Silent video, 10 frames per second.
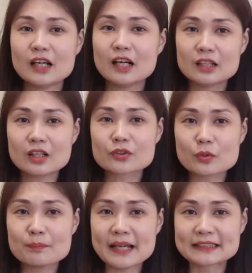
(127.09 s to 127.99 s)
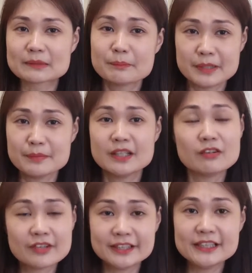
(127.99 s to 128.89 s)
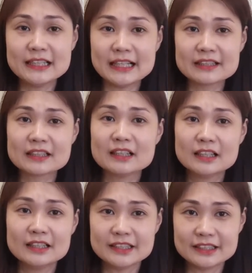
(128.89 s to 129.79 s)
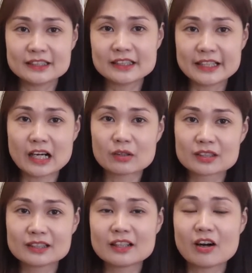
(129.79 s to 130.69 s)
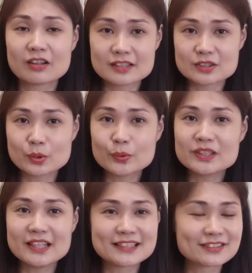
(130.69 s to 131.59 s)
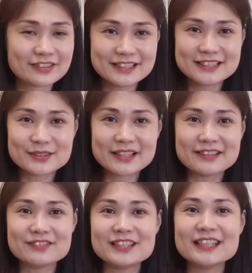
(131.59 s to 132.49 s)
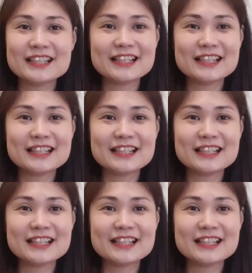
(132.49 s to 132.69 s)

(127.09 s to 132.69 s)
A lot of tote bags may be already leather, inner and outer. On its own, it's already so heavy.